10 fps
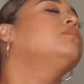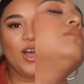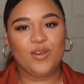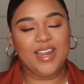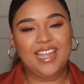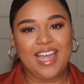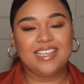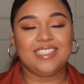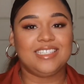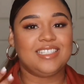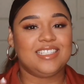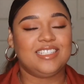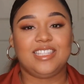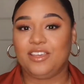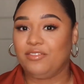All right guys, this is
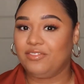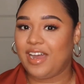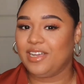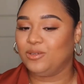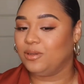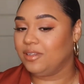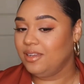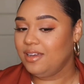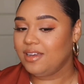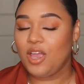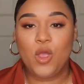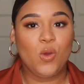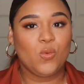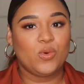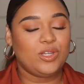the final look.
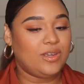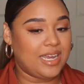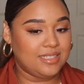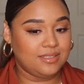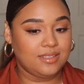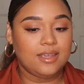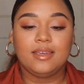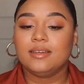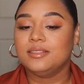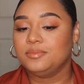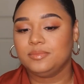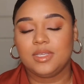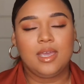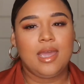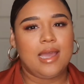What do you guys think?
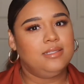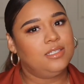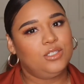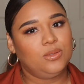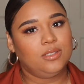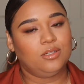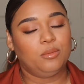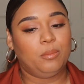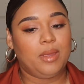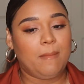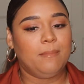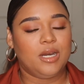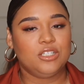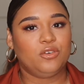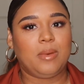I did do a little bit
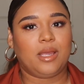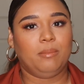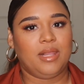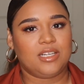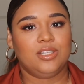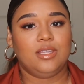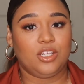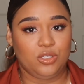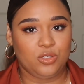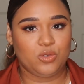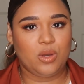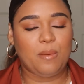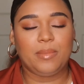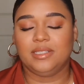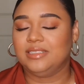much for my complexion than usual,
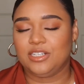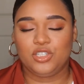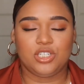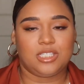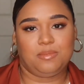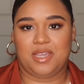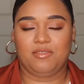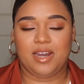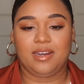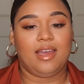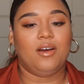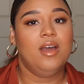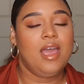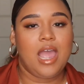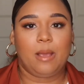but that's just me right now.
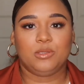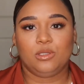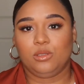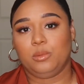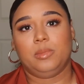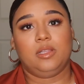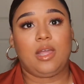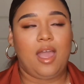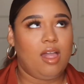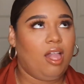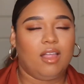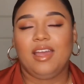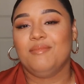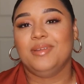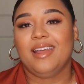
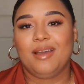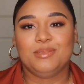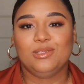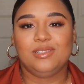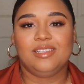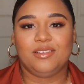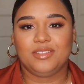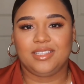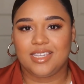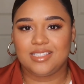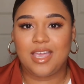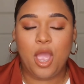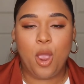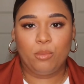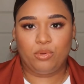I've been absolutely loving this
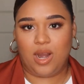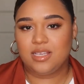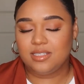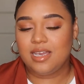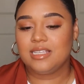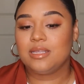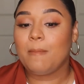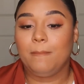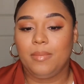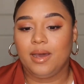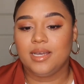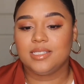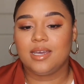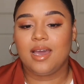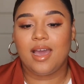process,
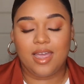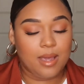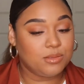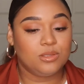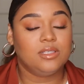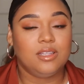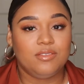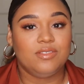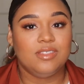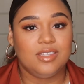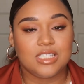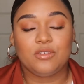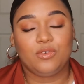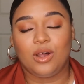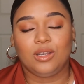but I absolutely love this
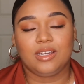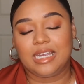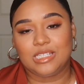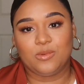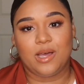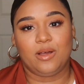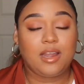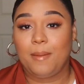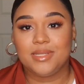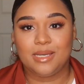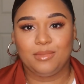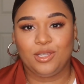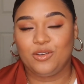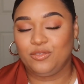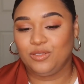fall look as well. Comment down
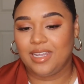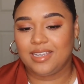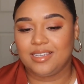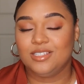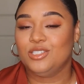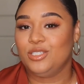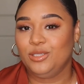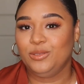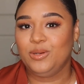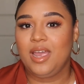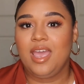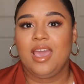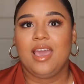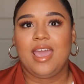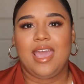below if you like it too,
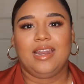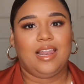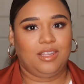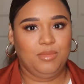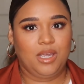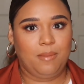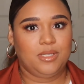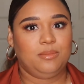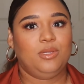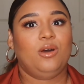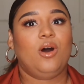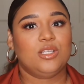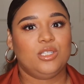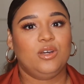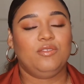and leave me a comment down below
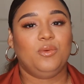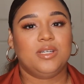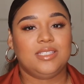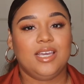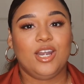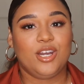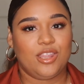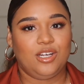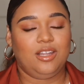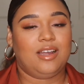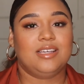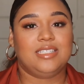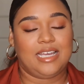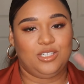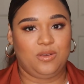also if you want to see another look, because
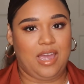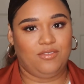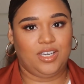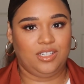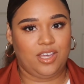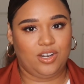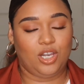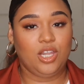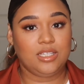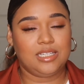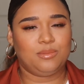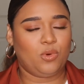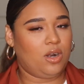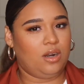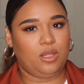I do have another look that's
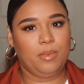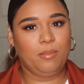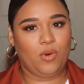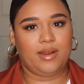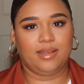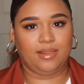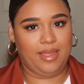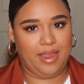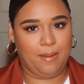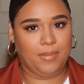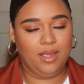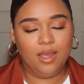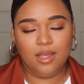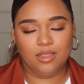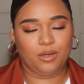more, a little bit more glam,
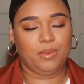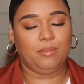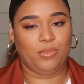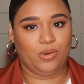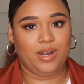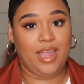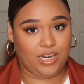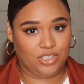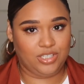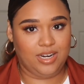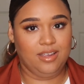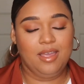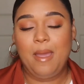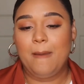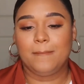a little bit more extra,
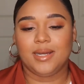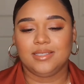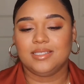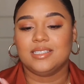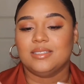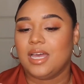but this is